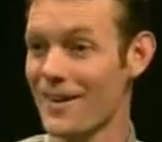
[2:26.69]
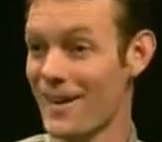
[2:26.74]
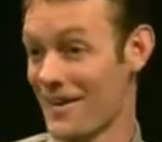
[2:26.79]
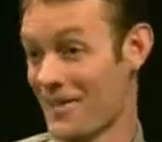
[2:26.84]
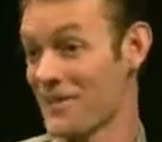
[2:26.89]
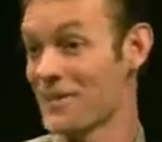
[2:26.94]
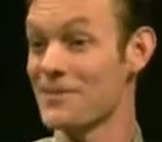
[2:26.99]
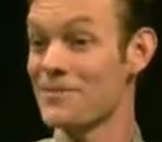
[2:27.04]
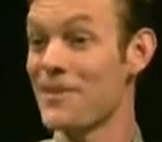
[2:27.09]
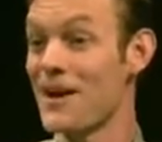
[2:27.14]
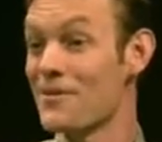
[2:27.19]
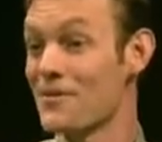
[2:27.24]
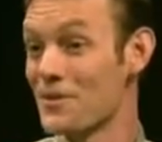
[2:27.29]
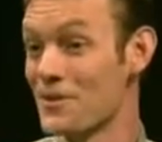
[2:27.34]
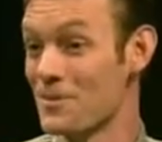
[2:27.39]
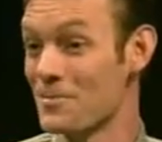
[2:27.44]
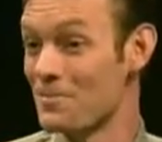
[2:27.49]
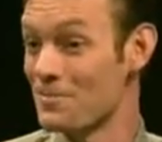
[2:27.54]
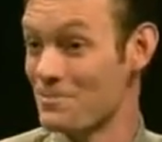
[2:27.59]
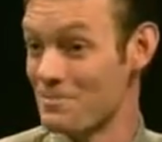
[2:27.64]
And this is
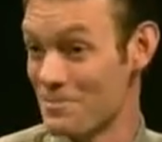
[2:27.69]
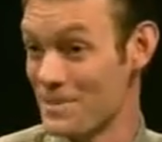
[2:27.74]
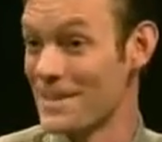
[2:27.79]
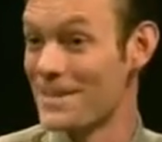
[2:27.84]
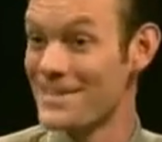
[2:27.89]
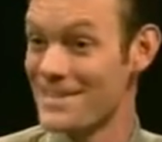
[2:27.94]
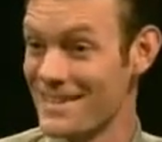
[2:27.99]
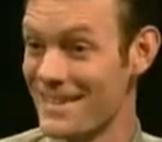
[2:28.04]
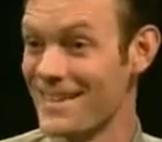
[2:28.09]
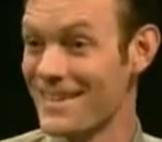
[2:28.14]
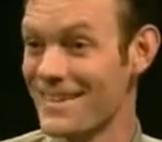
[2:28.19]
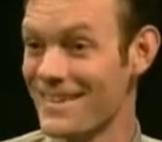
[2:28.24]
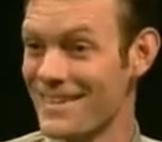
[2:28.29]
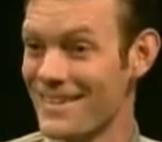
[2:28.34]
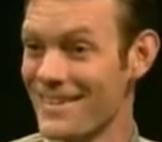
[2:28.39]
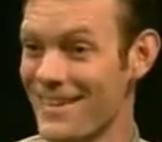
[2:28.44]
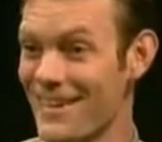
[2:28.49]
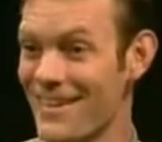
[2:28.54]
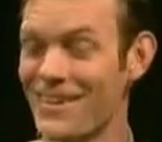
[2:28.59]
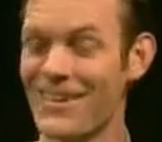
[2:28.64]
500
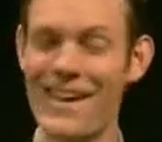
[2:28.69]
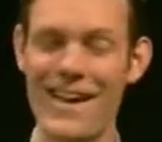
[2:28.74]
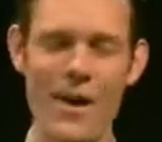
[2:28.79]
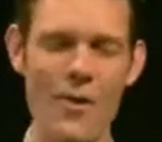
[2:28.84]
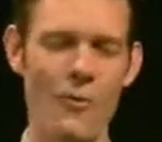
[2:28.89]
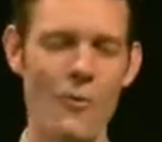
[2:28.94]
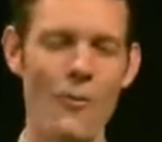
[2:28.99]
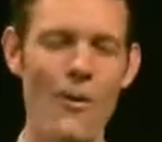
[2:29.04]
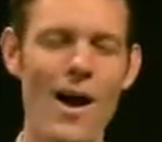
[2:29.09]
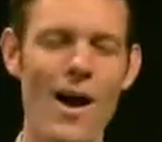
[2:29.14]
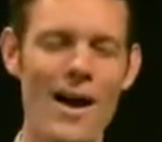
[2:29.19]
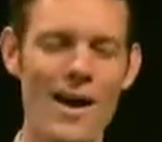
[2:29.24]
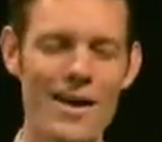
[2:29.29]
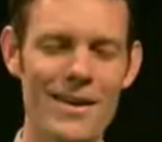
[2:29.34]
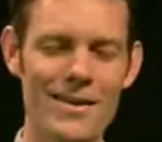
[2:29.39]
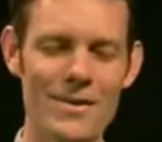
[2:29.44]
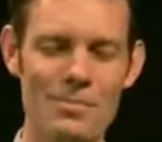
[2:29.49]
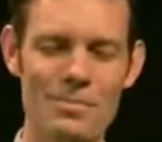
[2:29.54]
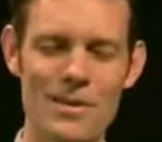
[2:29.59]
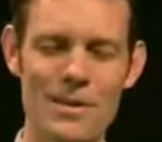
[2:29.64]
BC, Why
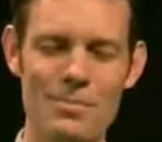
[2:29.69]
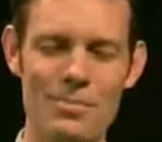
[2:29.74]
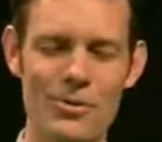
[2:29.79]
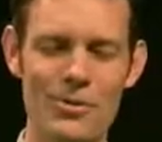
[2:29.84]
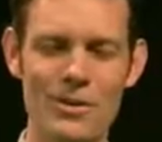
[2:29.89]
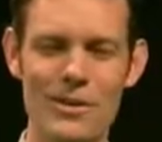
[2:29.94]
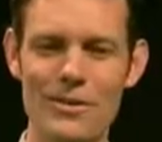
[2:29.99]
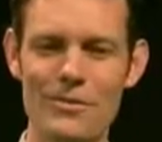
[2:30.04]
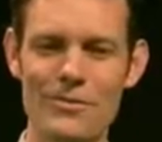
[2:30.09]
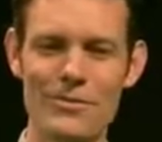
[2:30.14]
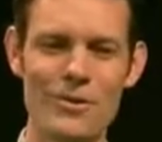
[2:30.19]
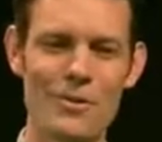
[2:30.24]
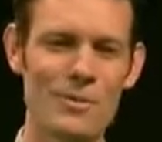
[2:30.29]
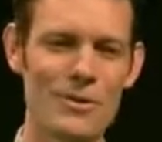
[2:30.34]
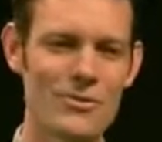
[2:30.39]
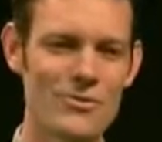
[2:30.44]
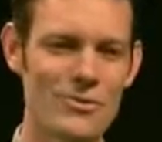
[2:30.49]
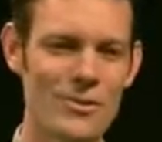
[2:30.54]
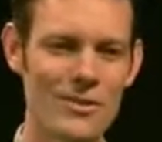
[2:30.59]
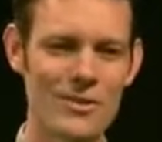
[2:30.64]
did people live so
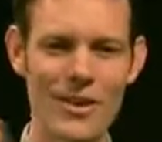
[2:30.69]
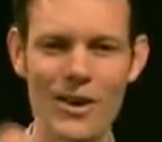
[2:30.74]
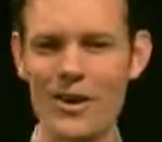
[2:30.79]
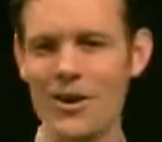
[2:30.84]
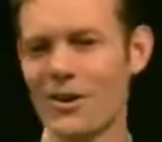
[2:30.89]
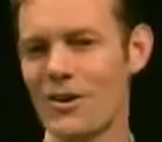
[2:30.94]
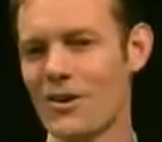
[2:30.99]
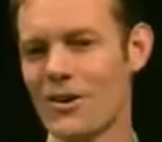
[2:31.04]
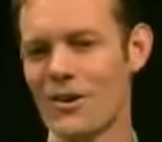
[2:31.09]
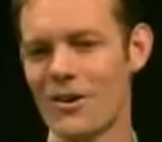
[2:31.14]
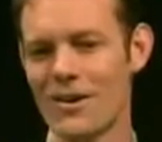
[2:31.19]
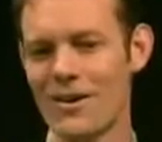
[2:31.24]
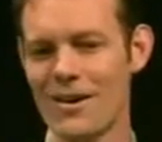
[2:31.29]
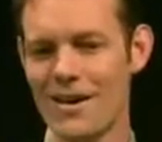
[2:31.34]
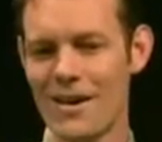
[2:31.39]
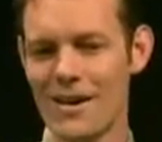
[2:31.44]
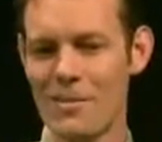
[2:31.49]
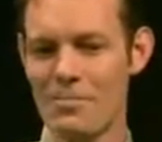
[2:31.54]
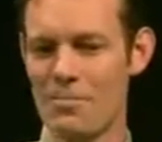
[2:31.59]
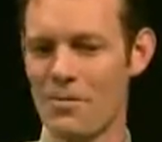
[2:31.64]
much longer
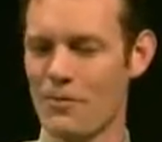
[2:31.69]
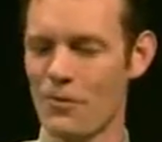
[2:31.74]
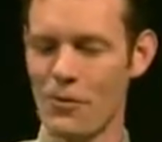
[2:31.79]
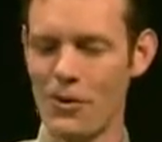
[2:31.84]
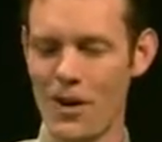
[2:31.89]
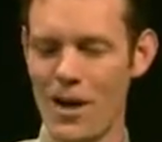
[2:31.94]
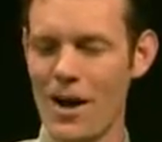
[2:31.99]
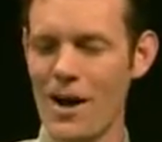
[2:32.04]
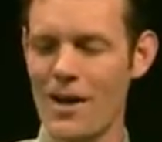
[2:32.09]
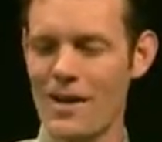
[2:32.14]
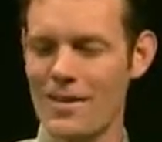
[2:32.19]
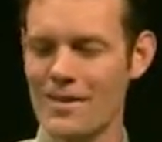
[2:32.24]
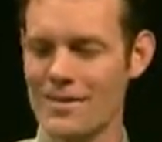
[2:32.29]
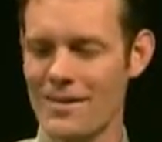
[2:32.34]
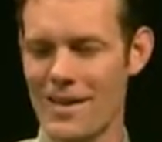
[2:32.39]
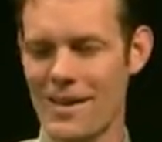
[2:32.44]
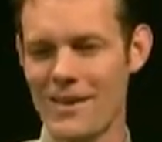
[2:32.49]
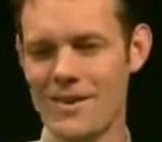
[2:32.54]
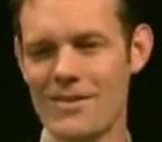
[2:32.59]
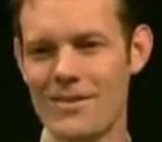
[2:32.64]
before us?
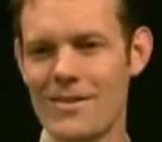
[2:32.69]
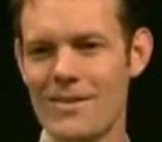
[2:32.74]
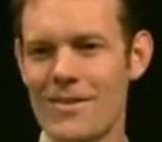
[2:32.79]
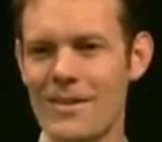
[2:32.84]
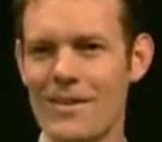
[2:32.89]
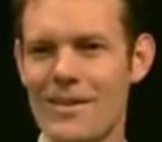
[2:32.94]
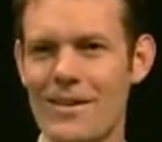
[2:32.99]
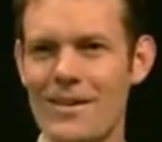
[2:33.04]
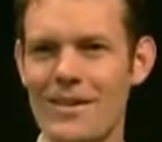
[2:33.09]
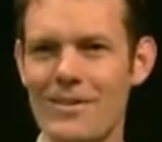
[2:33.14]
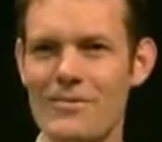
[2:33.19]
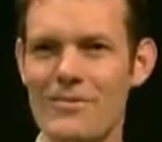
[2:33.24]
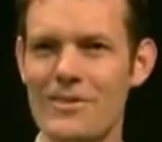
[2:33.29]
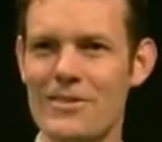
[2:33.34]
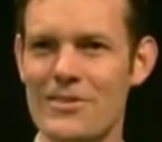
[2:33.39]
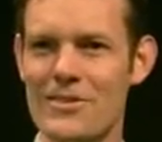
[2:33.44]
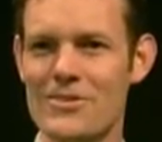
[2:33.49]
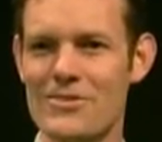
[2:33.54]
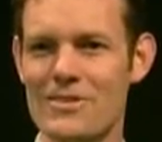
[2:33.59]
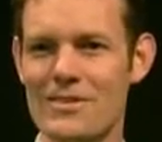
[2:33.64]
And the
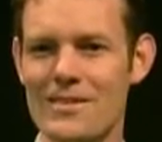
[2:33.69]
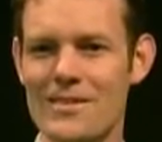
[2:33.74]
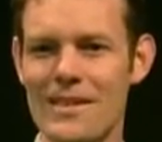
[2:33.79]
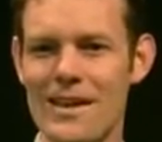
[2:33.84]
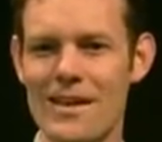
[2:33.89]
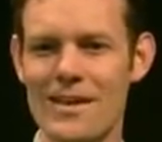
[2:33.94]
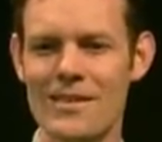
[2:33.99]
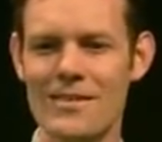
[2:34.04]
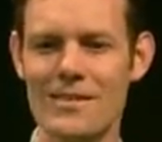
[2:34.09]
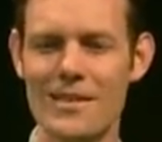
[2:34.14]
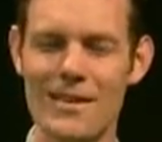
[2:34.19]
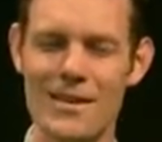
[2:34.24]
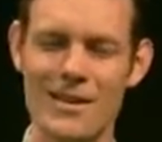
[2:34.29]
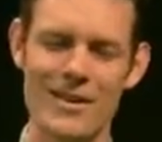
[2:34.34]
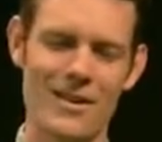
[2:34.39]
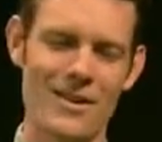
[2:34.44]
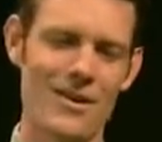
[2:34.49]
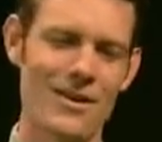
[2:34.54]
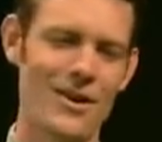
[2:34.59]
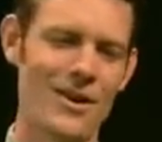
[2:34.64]
physician says,
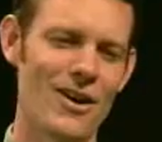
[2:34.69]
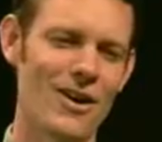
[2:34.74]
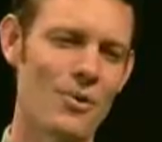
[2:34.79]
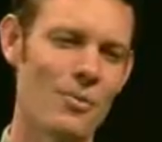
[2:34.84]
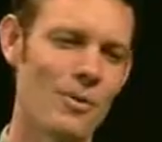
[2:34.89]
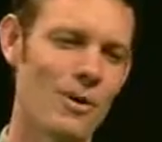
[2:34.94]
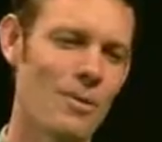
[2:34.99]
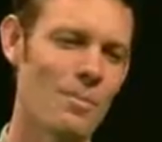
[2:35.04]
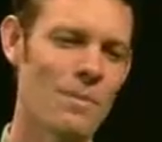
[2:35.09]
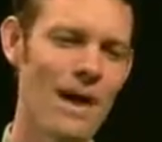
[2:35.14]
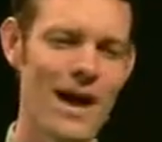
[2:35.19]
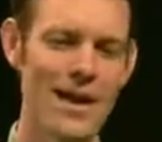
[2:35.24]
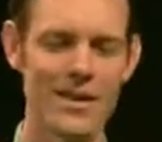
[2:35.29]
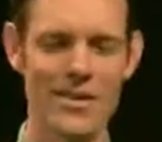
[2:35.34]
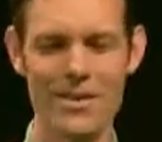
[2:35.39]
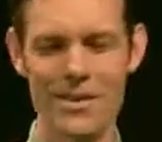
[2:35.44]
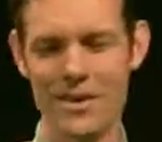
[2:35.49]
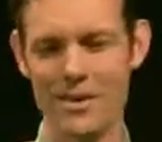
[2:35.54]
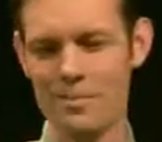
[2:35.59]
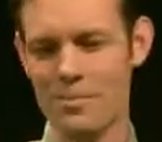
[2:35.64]
oh, well, back
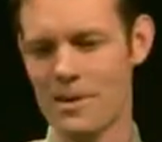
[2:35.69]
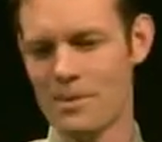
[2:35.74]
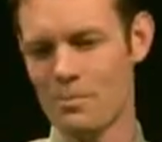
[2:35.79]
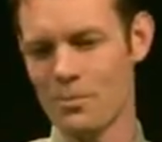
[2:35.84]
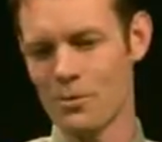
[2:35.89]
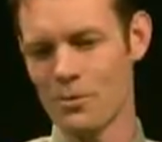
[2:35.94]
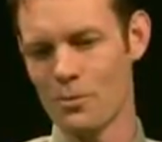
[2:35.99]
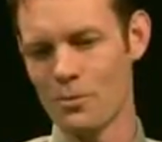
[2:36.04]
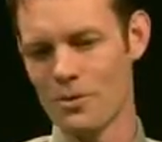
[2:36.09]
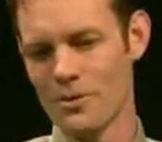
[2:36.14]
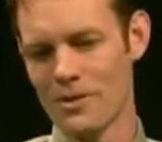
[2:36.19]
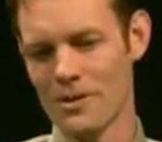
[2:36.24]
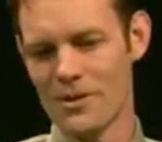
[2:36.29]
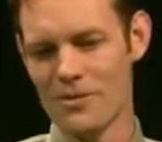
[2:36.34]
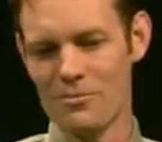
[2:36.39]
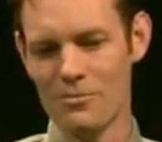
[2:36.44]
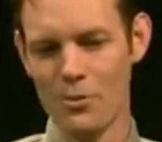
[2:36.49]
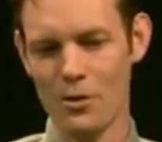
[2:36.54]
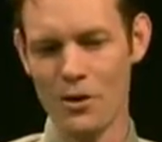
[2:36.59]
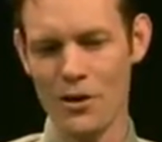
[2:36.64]
then people would
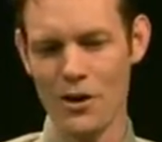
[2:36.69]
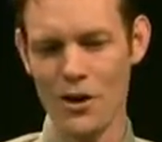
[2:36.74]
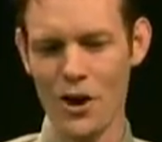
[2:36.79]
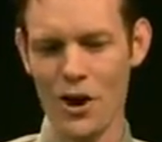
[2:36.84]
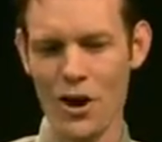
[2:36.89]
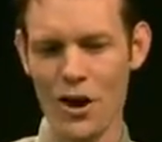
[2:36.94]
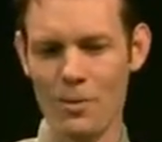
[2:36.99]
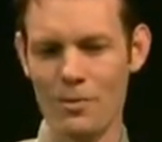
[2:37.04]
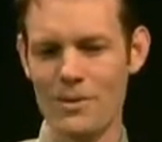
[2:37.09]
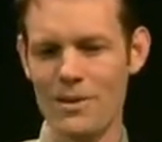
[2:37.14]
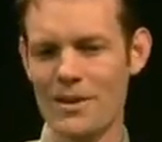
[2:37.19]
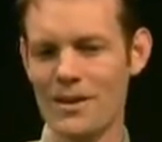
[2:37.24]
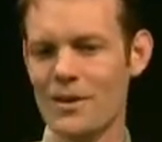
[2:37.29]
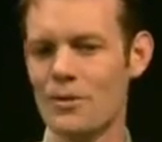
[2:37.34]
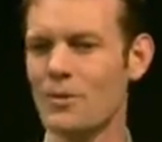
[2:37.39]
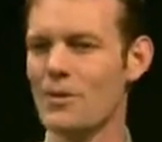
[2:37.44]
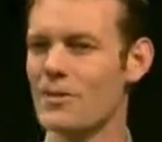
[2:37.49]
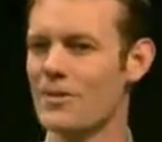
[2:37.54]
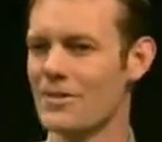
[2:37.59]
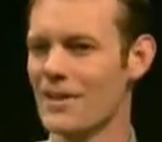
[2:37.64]
live more in harmony
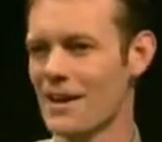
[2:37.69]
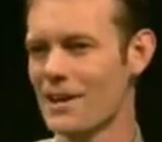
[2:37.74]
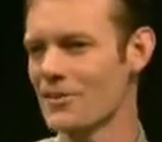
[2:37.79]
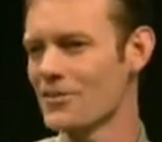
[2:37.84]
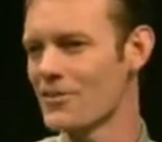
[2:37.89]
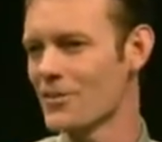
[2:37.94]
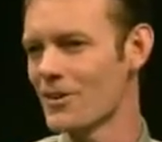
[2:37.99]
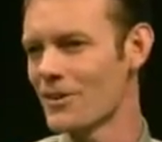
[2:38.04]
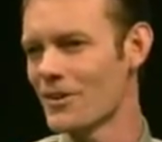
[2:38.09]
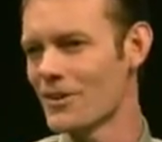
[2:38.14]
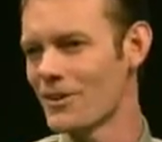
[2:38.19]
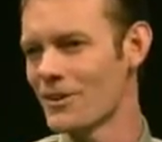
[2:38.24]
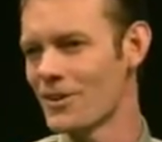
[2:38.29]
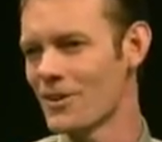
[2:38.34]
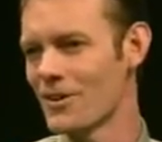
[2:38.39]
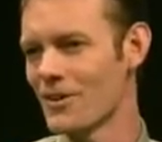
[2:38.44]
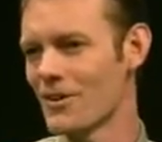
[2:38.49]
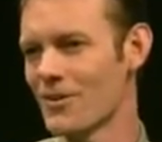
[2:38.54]
with nature.